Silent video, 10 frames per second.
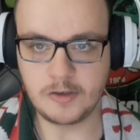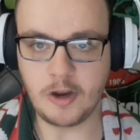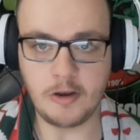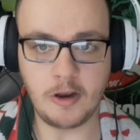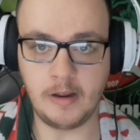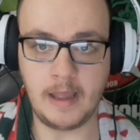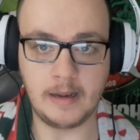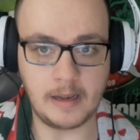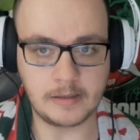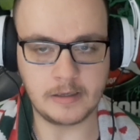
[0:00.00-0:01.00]
don't know
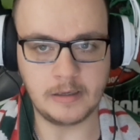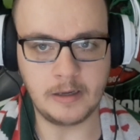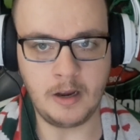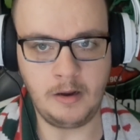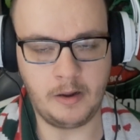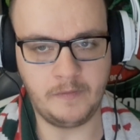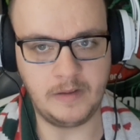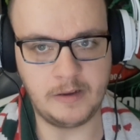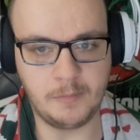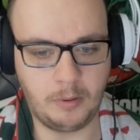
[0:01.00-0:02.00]
how that's going to go. I
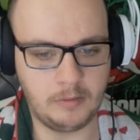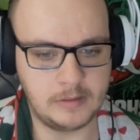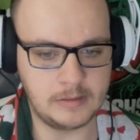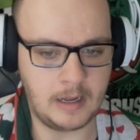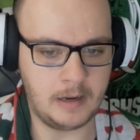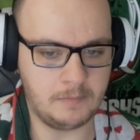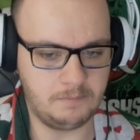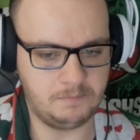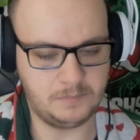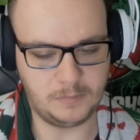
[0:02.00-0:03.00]
think he'll probably start
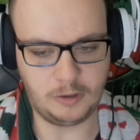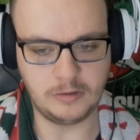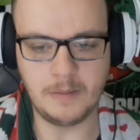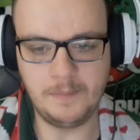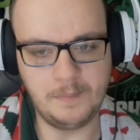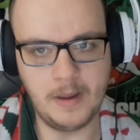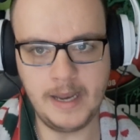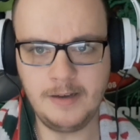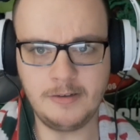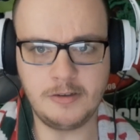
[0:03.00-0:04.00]
on the
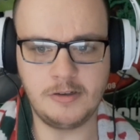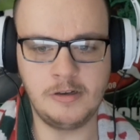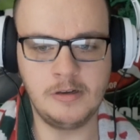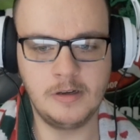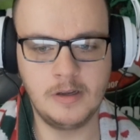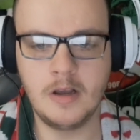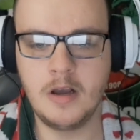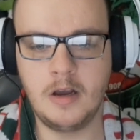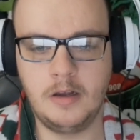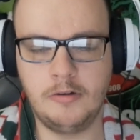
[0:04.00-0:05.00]
bench
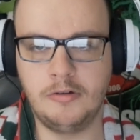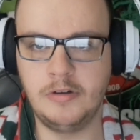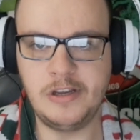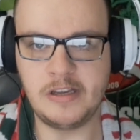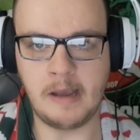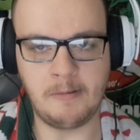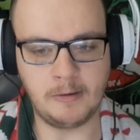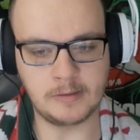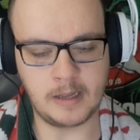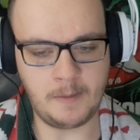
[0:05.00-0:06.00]
or New South
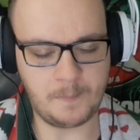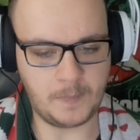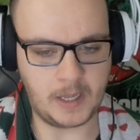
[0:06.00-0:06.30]
Wales Cup.